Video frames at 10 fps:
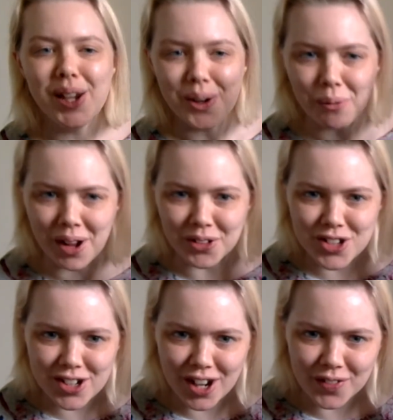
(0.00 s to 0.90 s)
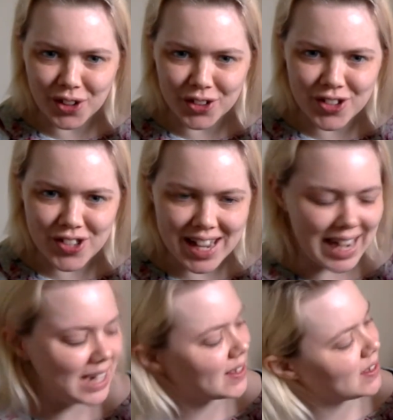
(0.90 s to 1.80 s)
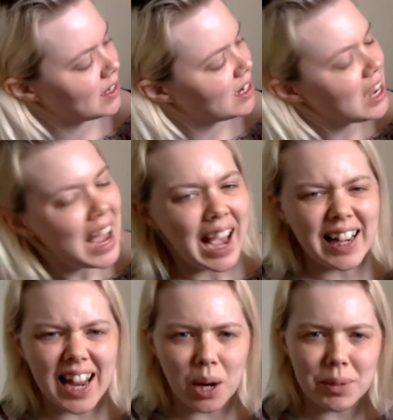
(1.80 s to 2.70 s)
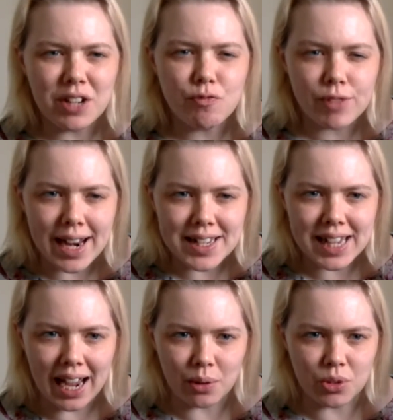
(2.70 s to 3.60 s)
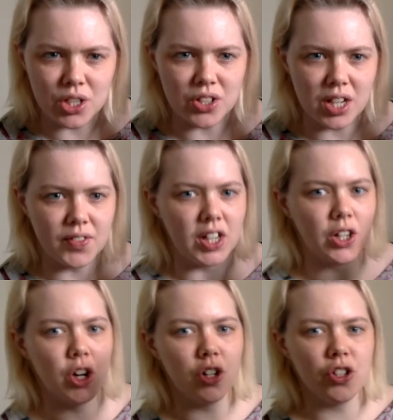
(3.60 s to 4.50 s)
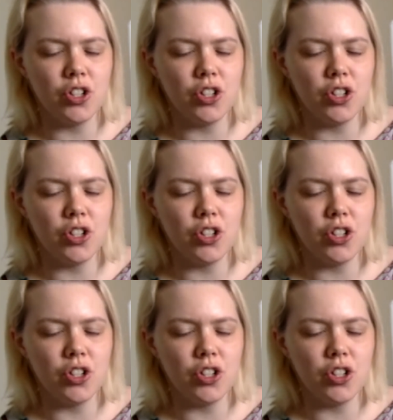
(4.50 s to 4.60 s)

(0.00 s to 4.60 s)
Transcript: Well done, I've got 6. And how many red counters have I got?